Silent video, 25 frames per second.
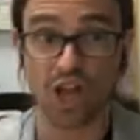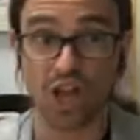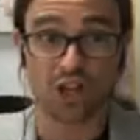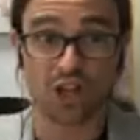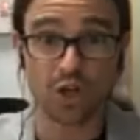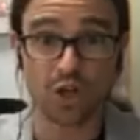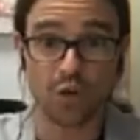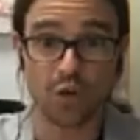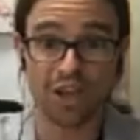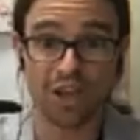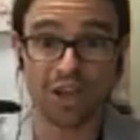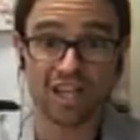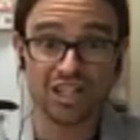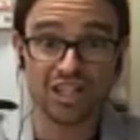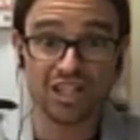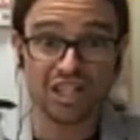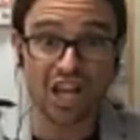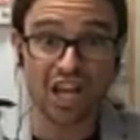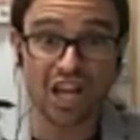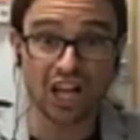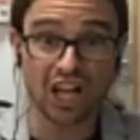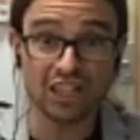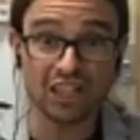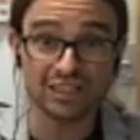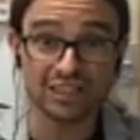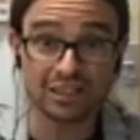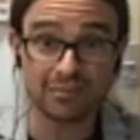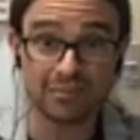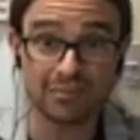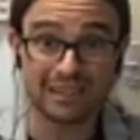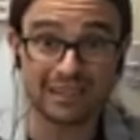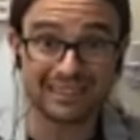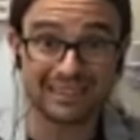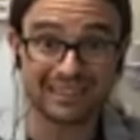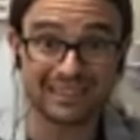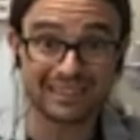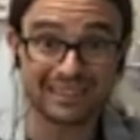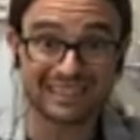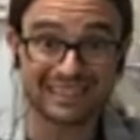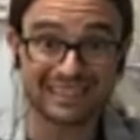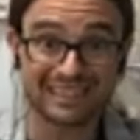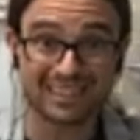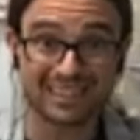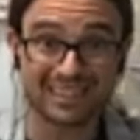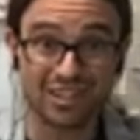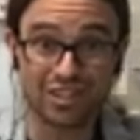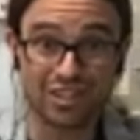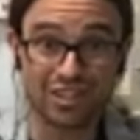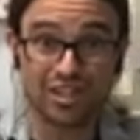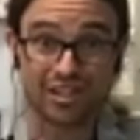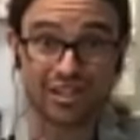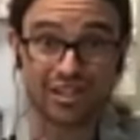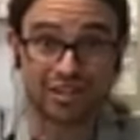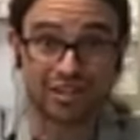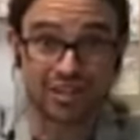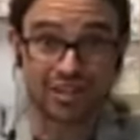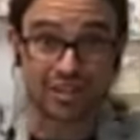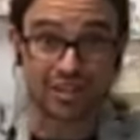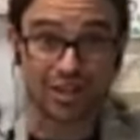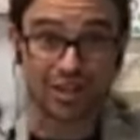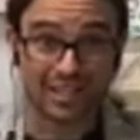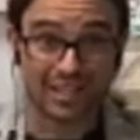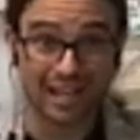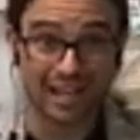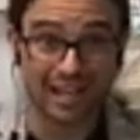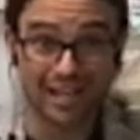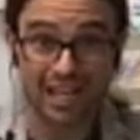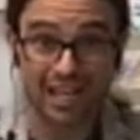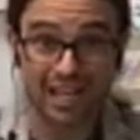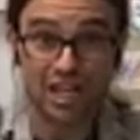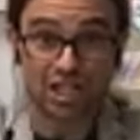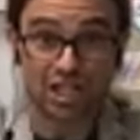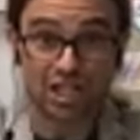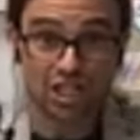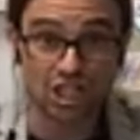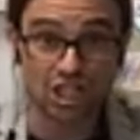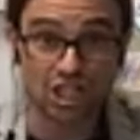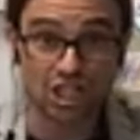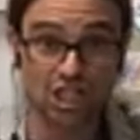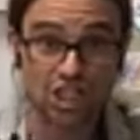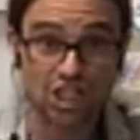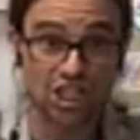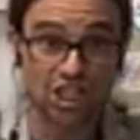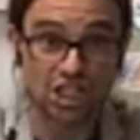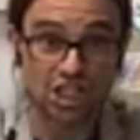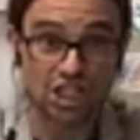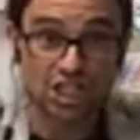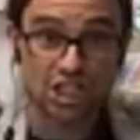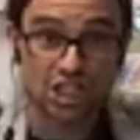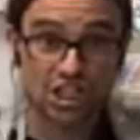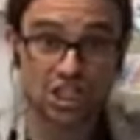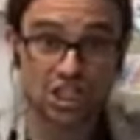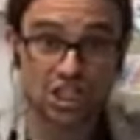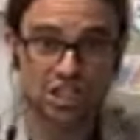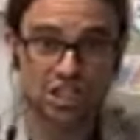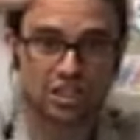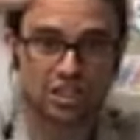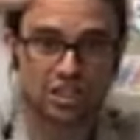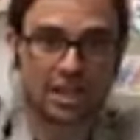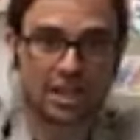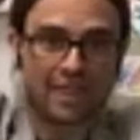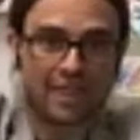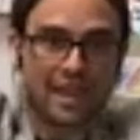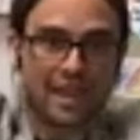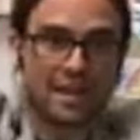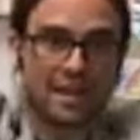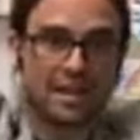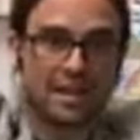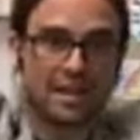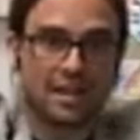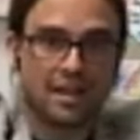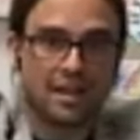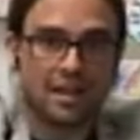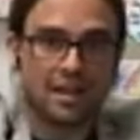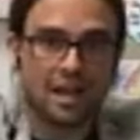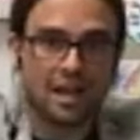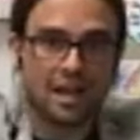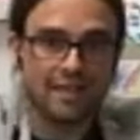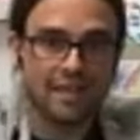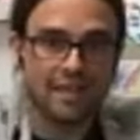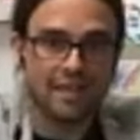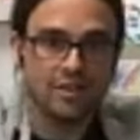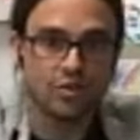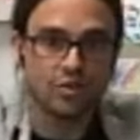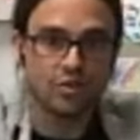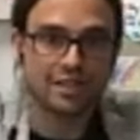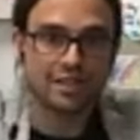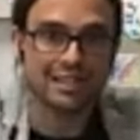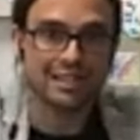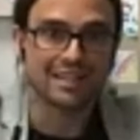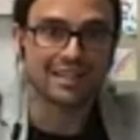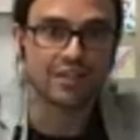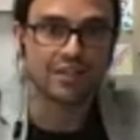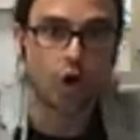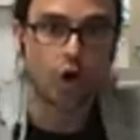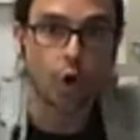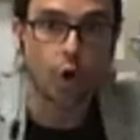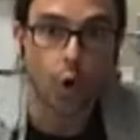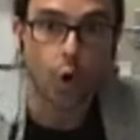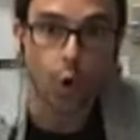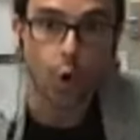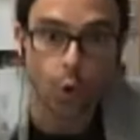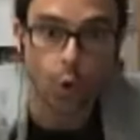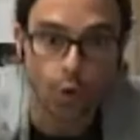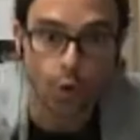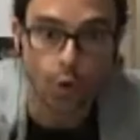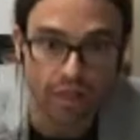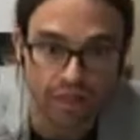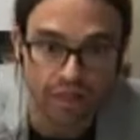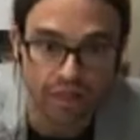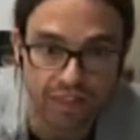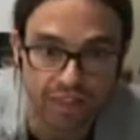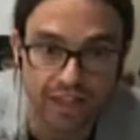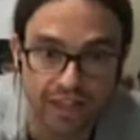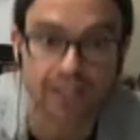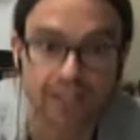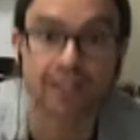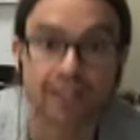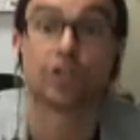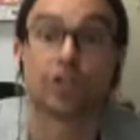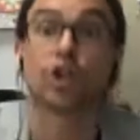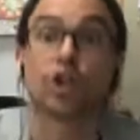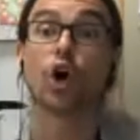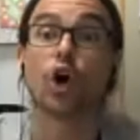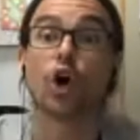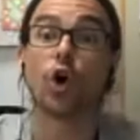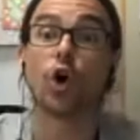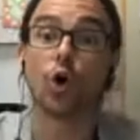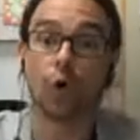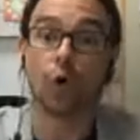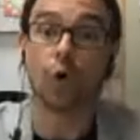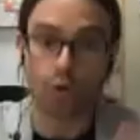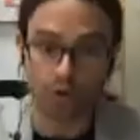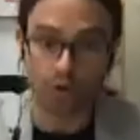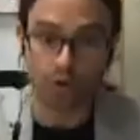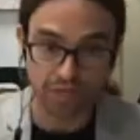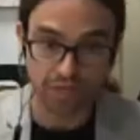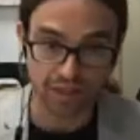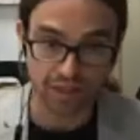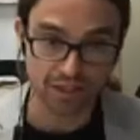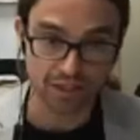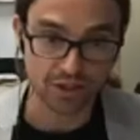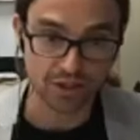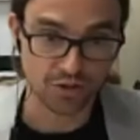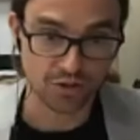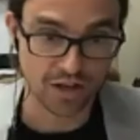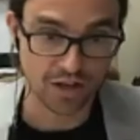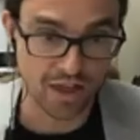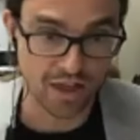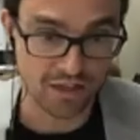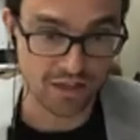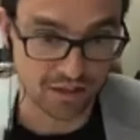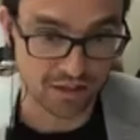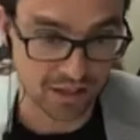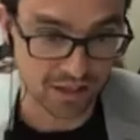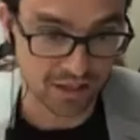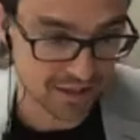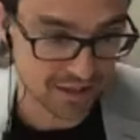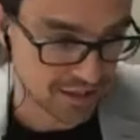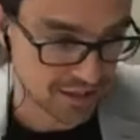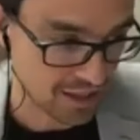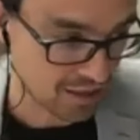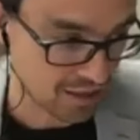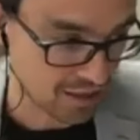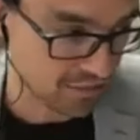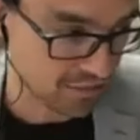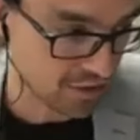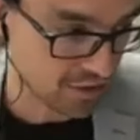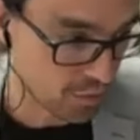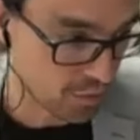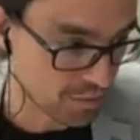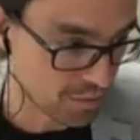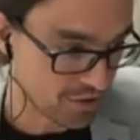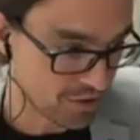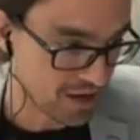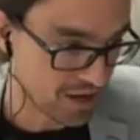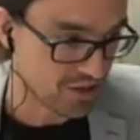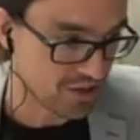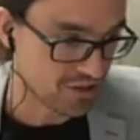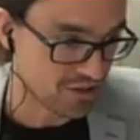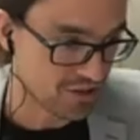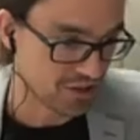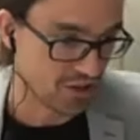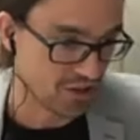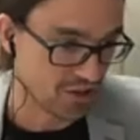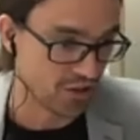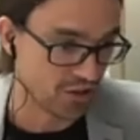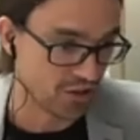So he's the ultimate stitcher, you know, it's like, and then, and then you can see the whole thing, the whole thing together. It's kind of an operation on the